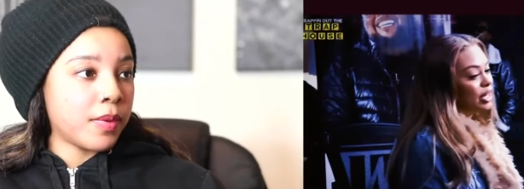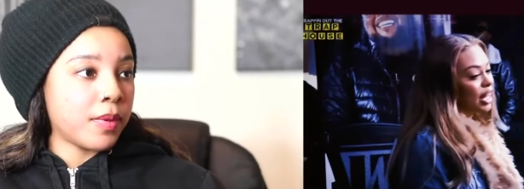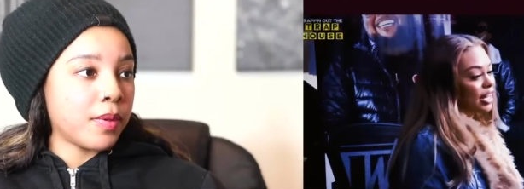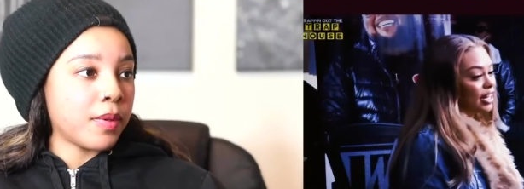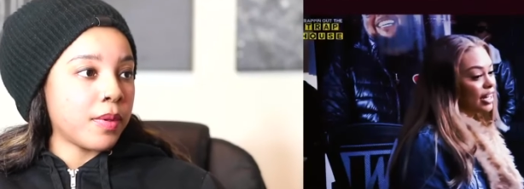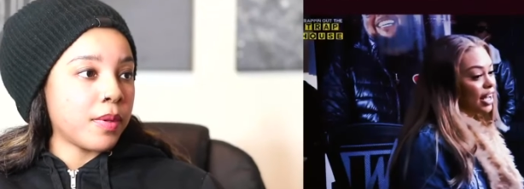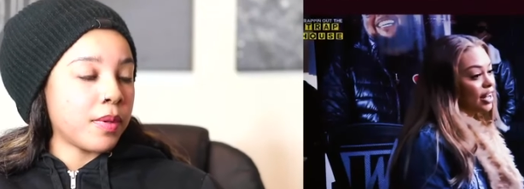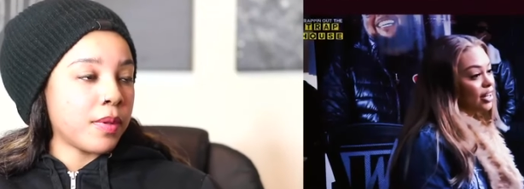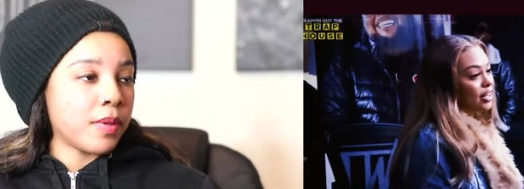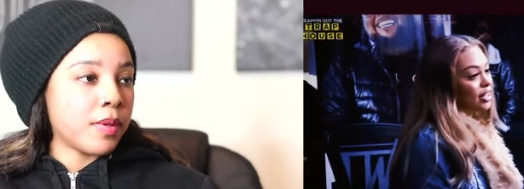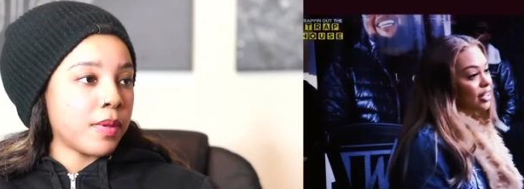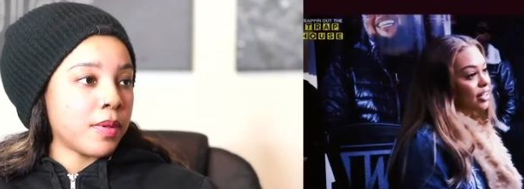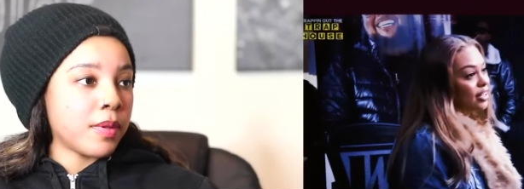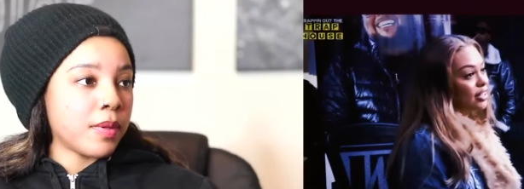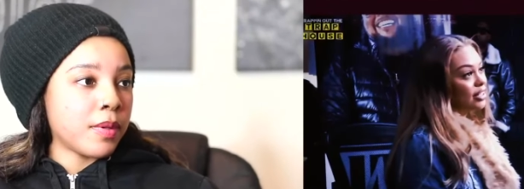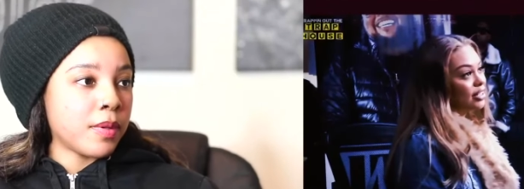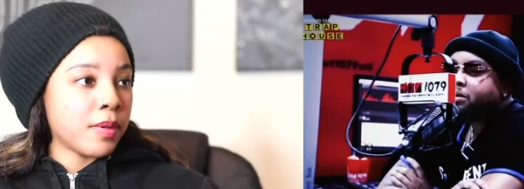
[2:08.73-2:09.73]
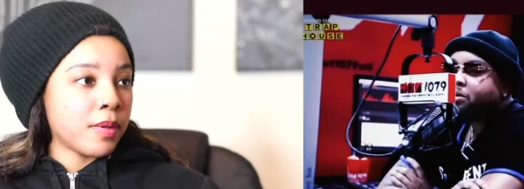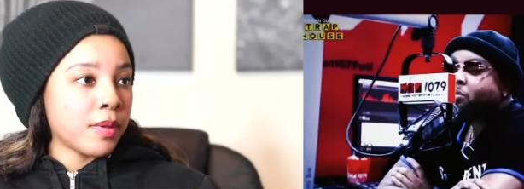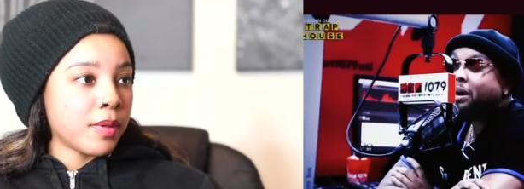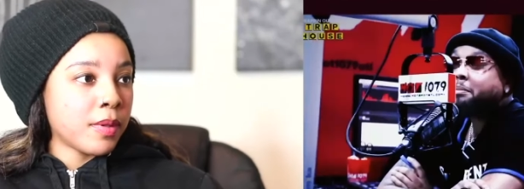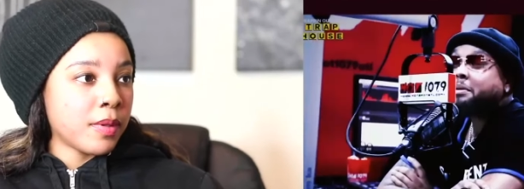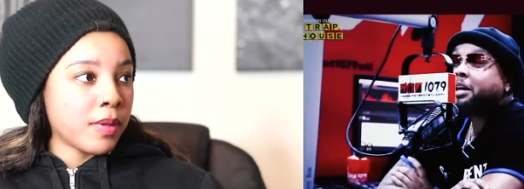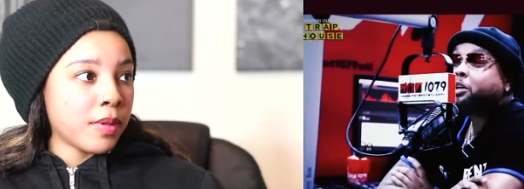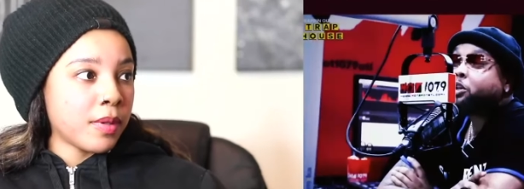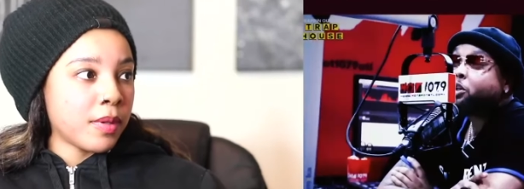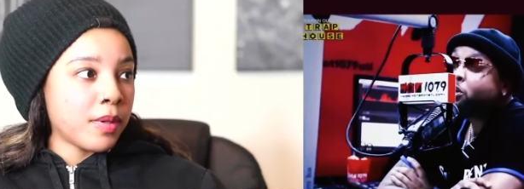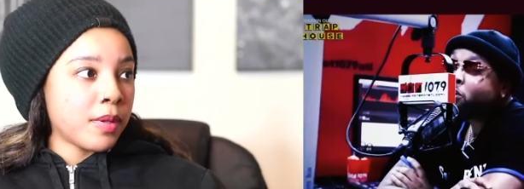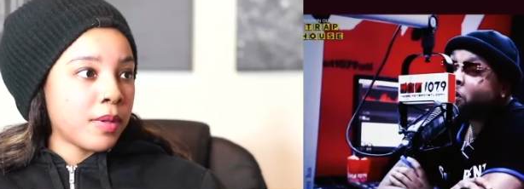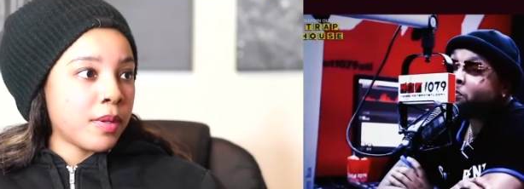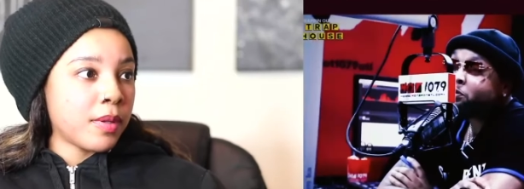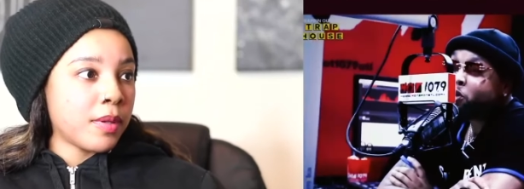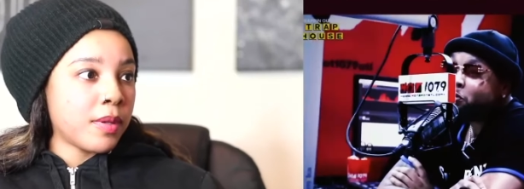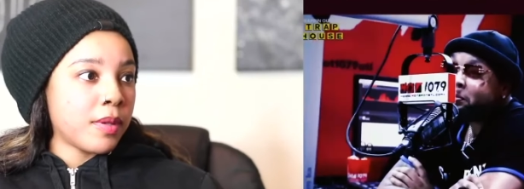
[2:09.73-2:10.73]
Speaker 1: Savage for some reason. She seems
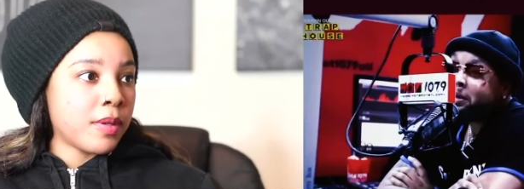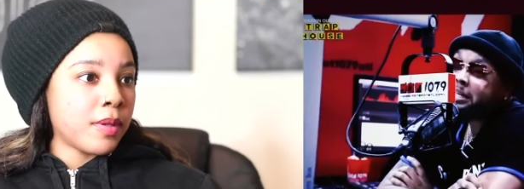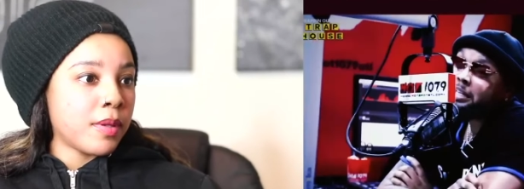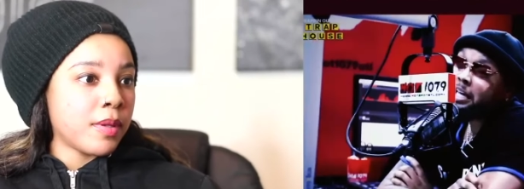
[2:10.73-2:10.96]
intent